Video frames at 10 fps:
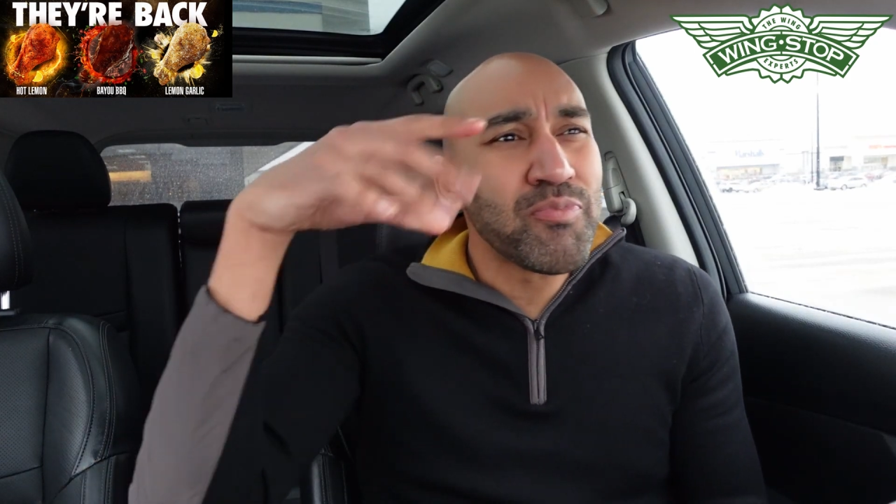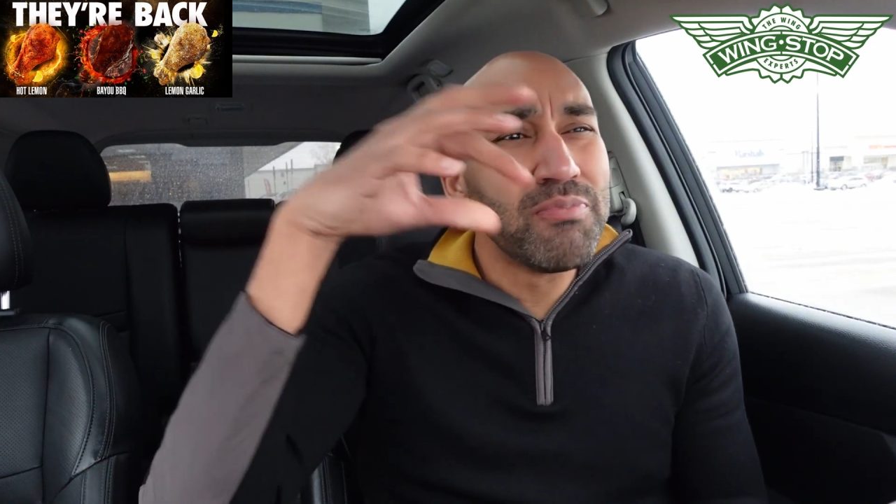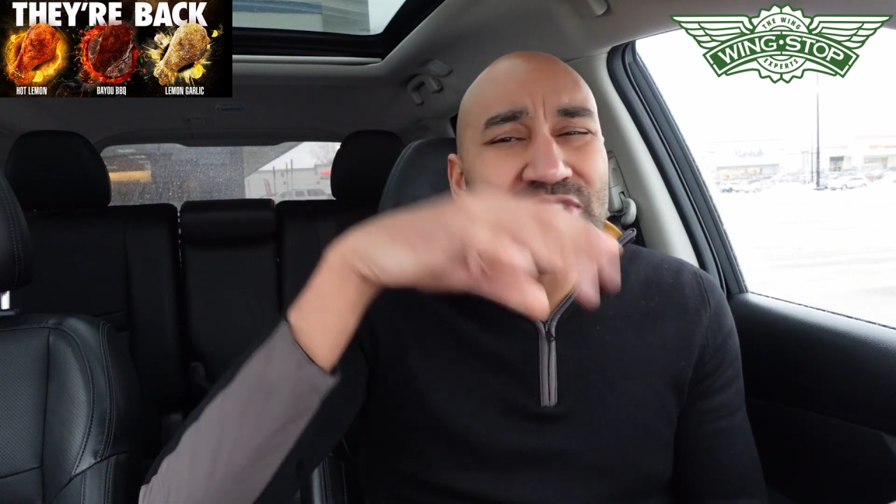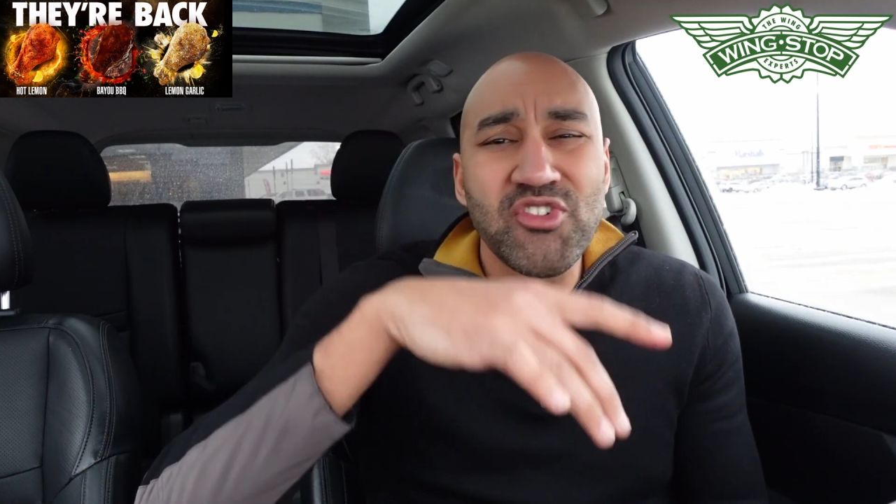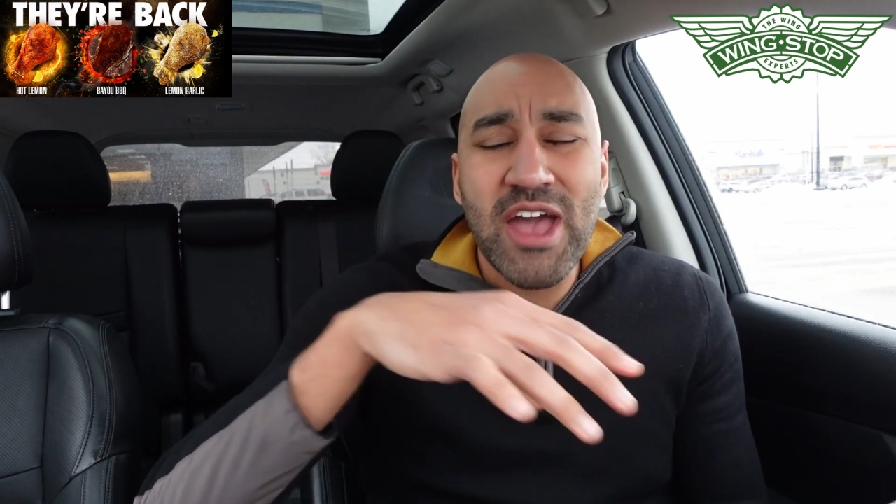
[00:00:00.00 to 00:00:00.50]

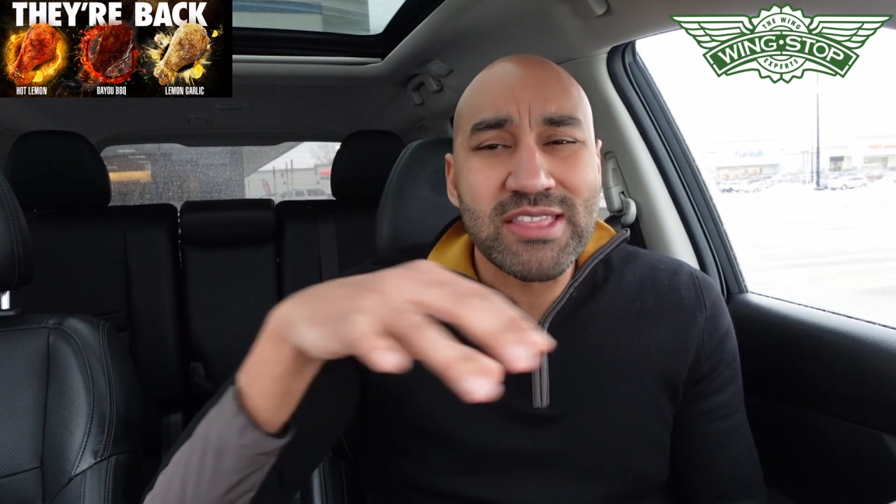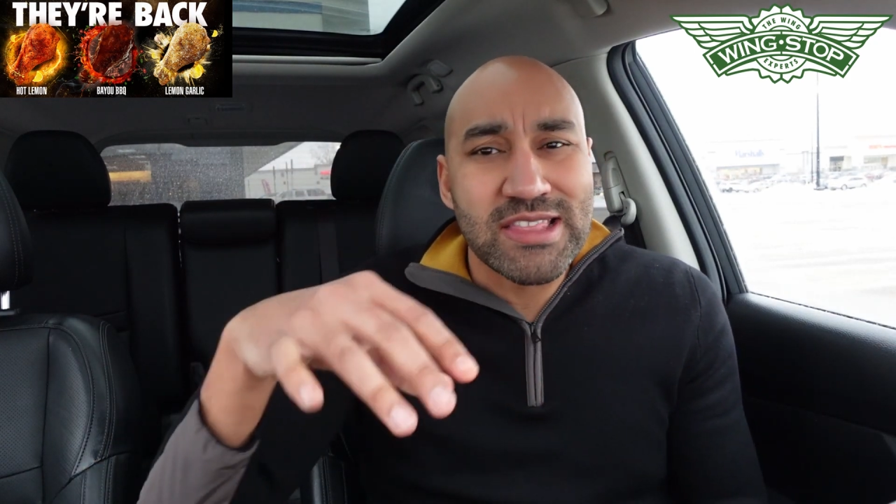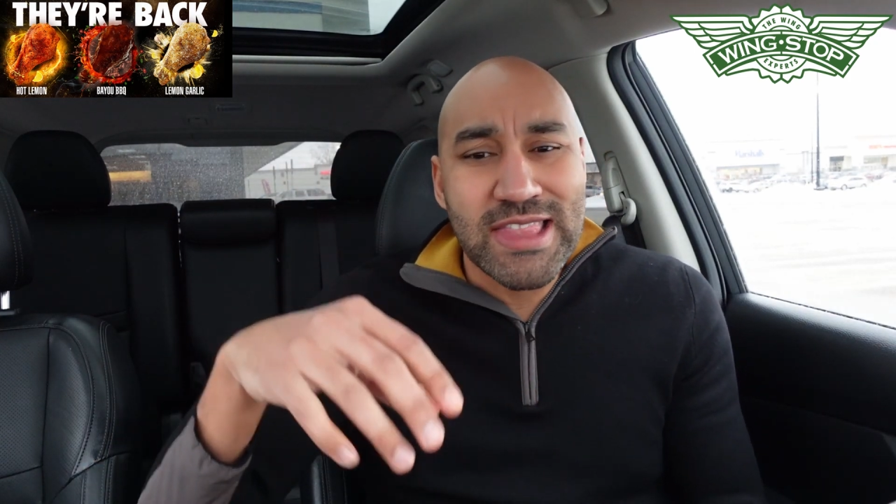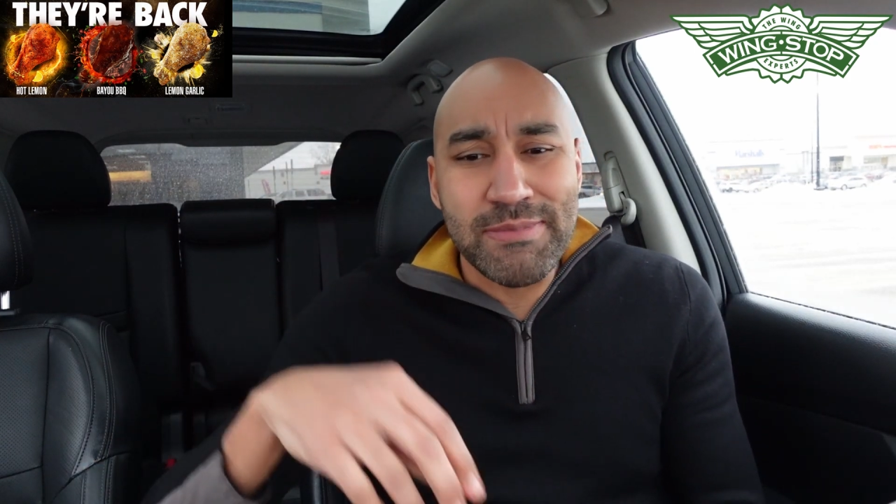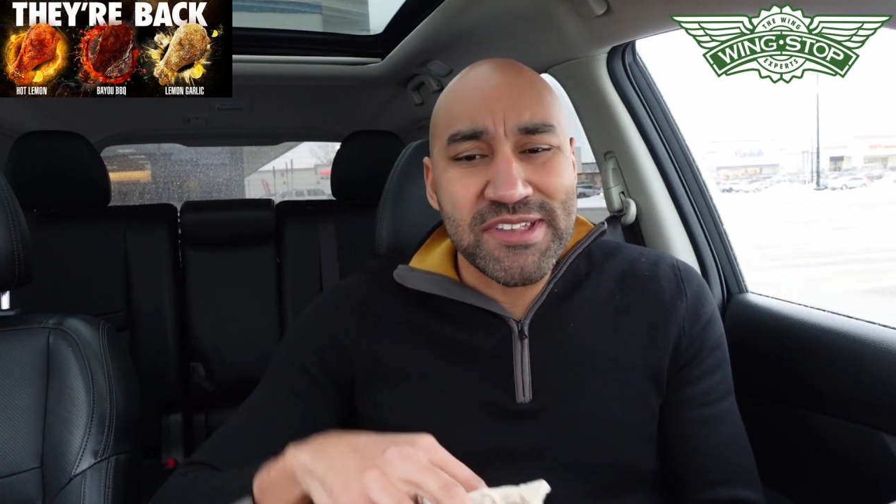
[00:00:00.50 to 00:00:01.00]
but you got the
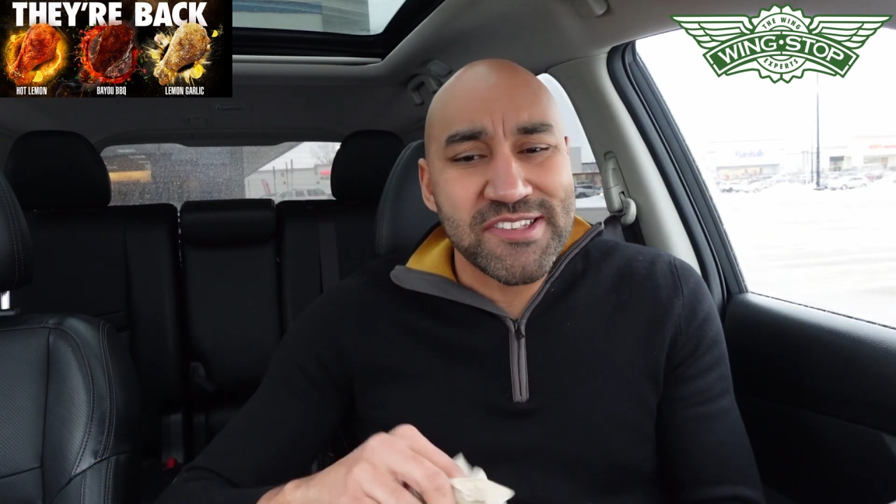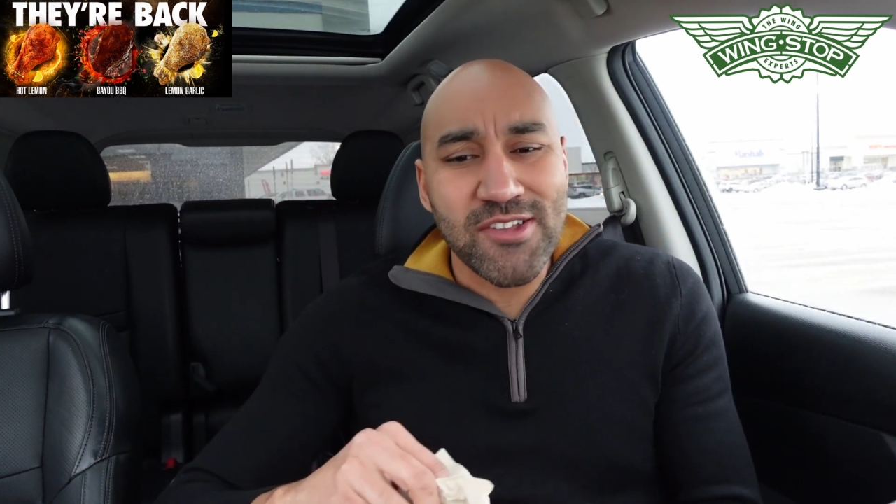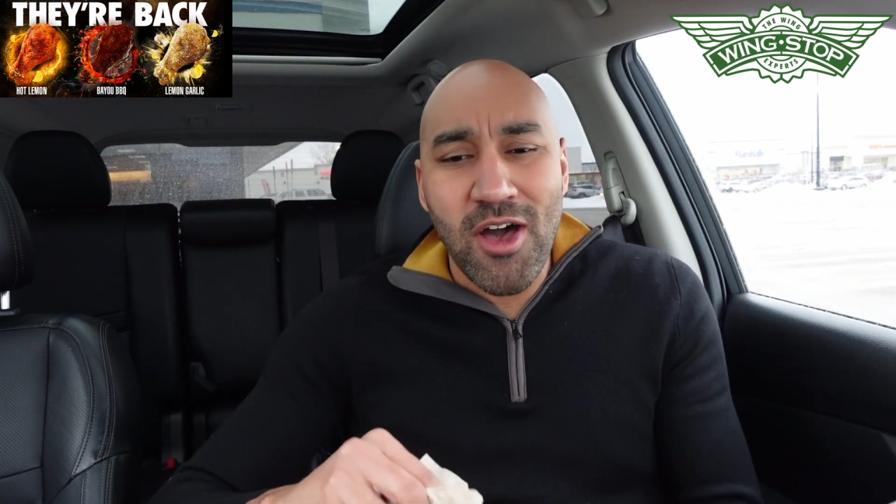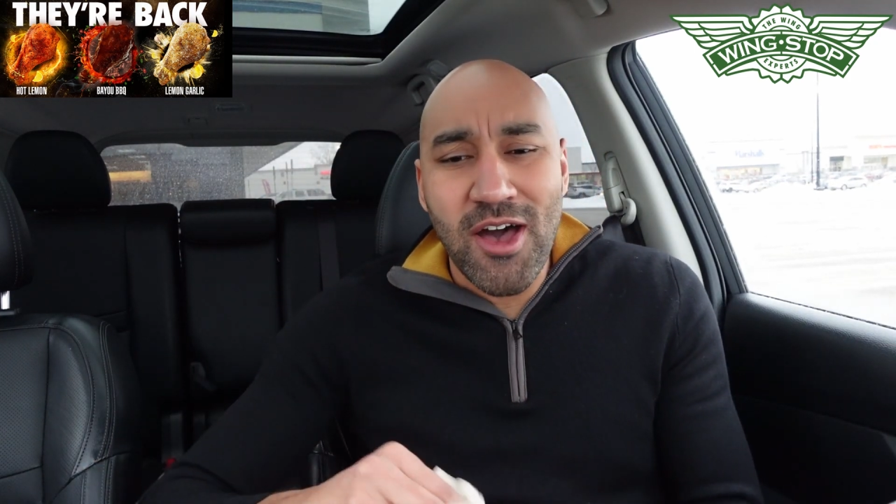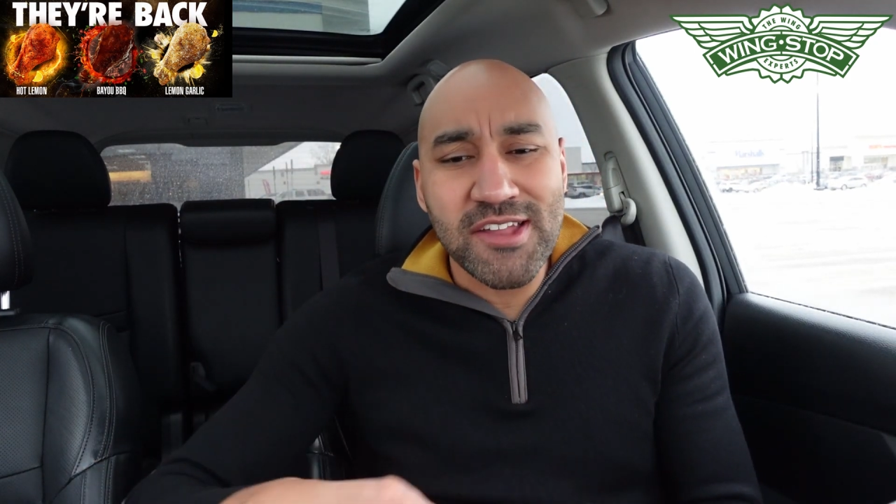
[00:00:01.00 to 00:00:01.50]
lemon
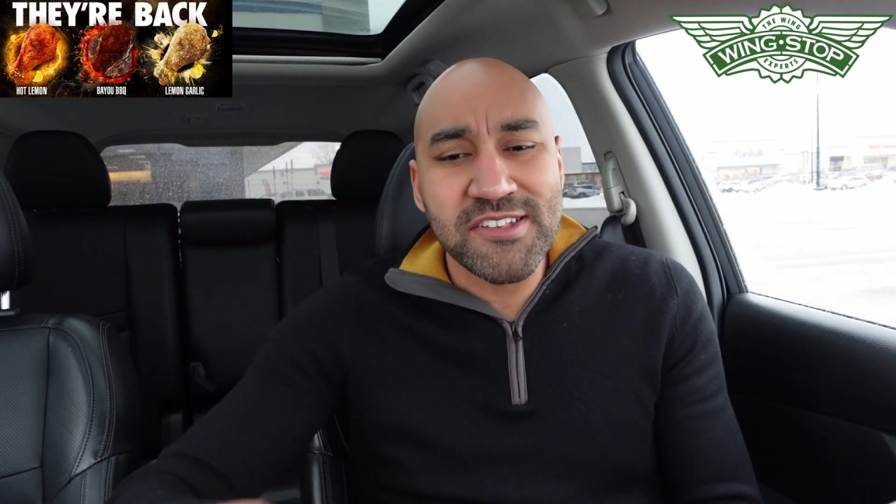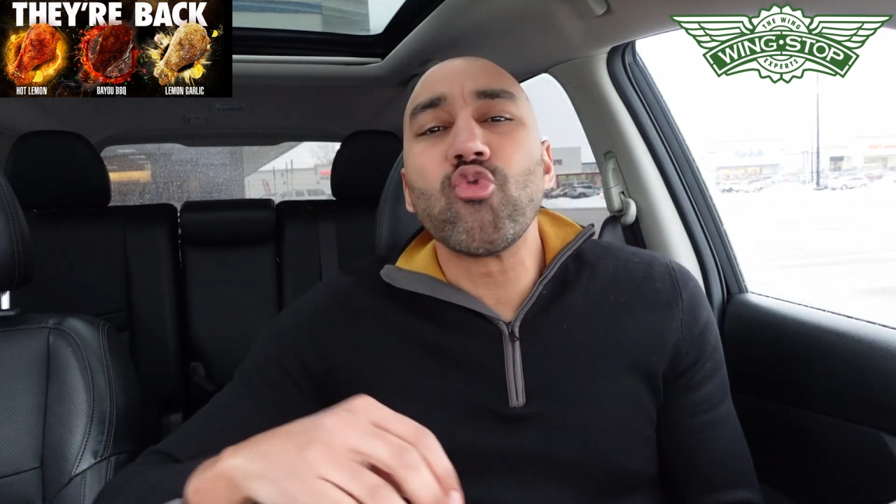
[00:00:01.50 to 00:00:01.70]
sauce.